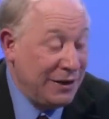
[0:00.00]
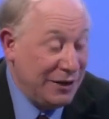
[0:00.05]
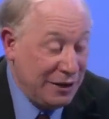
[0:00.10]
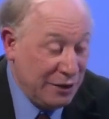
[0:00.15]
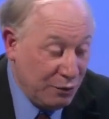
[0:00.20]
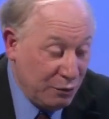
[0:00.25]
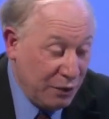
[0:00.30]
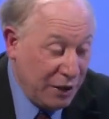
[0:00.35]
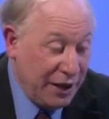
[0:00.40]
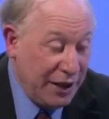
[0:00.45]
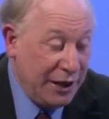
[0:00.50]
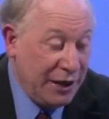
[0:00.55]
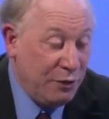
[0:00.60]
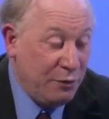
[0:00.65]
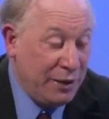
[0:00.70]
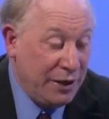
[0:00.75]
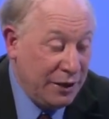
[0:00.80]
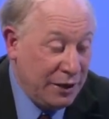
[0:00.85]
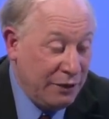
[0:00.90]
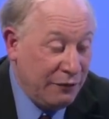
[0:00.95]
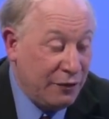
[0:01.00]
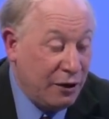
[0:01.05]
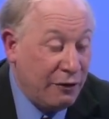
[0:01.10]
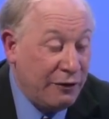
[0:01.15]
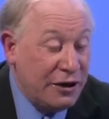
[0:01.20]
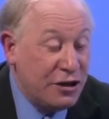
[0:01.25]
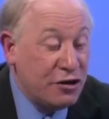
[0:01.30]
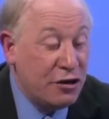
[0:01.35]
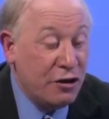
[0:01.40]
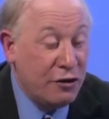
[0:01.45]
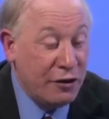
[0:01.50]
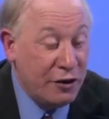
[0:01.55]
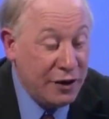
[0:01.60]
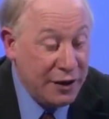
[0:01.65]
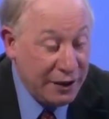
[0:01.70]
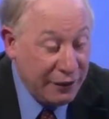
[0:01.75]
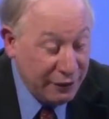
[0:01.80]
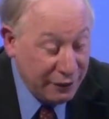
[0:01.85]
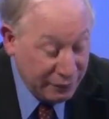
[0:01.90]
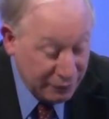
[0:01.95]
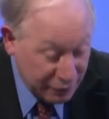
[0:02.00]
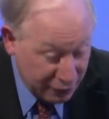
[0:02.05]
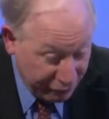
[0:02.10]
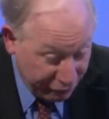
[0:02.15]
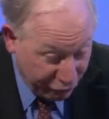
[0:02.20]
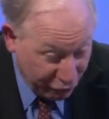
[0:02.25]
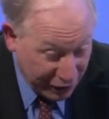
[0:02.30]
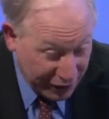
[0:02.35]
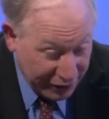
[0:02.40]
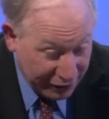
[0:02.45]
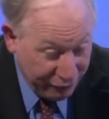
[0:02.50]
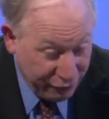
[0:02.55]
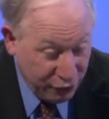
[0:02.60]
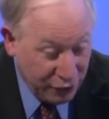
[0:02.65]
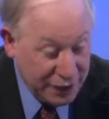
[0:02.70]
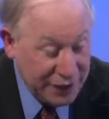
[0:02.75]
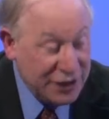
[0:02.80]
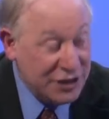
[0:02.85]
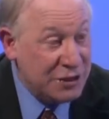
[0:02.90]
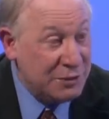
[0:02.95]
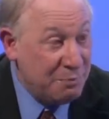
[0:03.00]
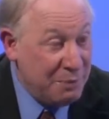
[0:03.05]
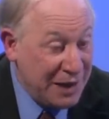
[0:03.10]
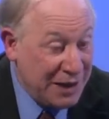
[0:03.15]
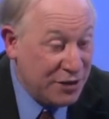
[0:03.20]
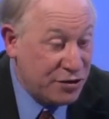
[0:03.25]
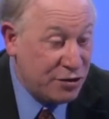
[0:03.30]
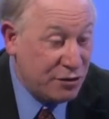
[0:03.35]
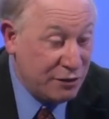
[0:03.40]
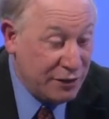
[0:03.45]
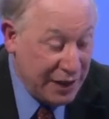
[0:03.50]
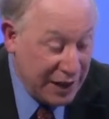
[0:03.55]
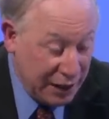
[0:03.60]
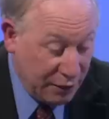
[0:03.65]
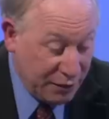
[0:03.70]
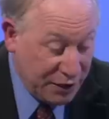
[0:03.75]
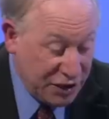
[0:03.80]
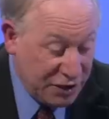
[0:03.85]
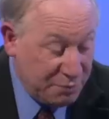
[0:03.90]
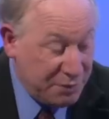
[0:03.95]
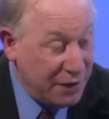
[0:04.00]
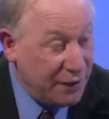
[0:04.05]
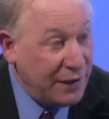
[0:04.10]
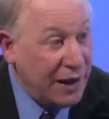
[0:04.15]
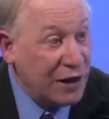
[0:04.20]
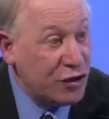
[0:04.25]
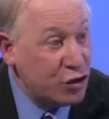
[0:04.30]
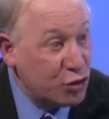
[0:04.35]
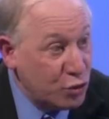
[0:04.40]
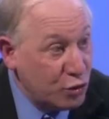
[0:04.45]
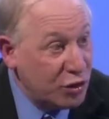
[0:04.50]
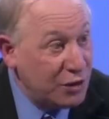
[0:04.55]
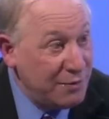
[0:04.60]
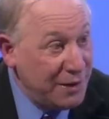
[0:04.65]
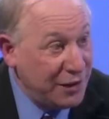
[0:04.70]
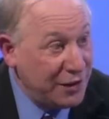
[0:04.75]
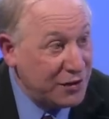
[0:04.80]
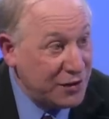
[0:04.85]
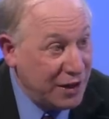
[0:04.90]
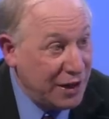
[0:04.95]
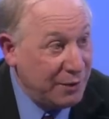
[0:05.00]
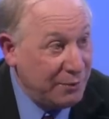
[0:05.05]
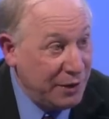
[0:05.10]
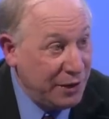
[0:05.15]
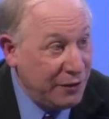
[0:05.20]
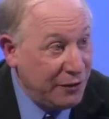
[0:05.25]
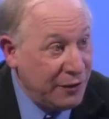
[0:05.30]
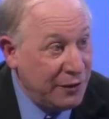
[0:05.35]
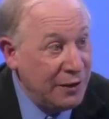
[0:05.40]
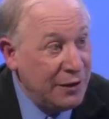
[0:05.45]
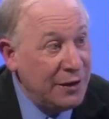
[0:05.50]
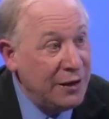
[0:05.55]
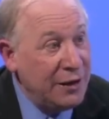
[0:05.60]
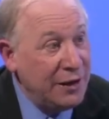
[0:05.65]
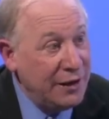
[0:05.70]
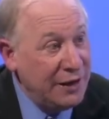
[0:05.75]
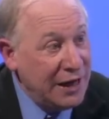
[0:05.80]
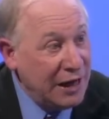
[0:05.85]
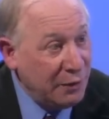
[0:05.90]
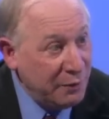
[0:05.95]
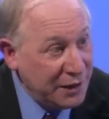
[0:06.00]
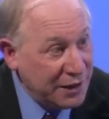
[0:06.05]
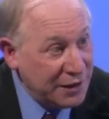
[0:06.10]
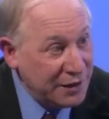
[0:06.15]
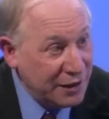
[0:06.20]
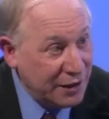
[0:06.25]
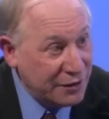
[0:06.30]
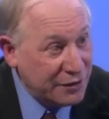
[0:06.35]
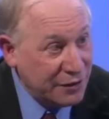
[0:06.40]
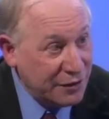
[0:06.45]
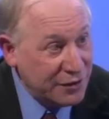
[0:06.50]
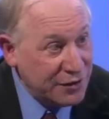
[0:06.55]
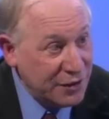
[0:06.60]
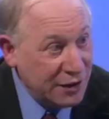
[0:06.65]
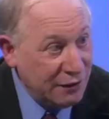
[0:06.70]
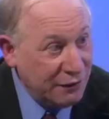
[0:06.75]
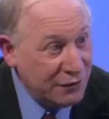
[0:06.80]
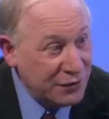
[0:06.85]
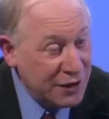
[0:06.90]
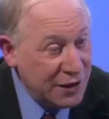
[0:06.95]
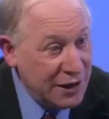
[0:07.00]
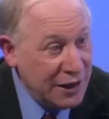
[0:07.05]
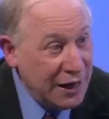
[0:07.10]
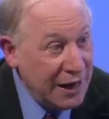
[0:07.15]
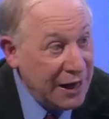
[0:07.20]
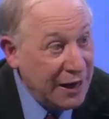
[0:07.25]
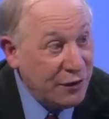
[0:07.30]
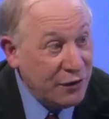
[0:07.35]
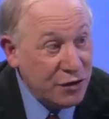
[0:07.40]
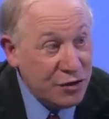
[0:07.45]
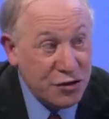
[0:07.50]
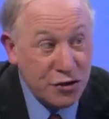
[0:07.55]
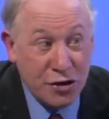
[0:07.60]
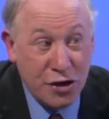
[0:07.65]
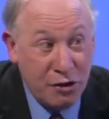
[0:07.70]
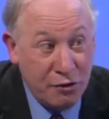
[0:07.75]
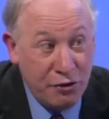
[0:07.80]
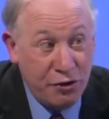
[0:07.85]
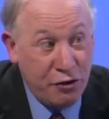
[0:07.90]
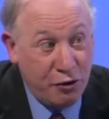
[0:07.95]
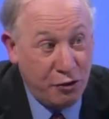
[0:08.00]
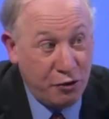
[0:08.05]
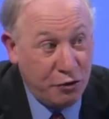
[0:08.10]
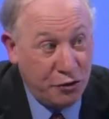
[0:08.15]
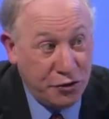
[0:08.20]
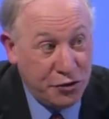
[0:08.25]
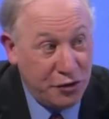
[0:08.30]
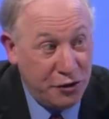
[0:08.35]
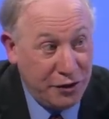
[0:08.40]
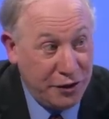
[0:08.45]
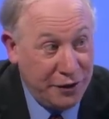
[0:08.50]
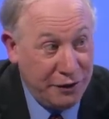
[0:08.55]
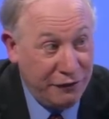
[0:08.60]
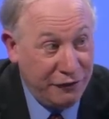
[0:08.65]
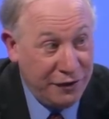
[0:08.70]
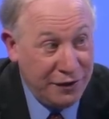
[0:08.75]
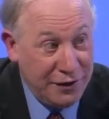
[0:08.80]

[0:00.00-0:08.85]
And the way we live our eternity forever is based on how we spend that short amount of time here and how we conduct ourselves. Yes. And there's no third alternative.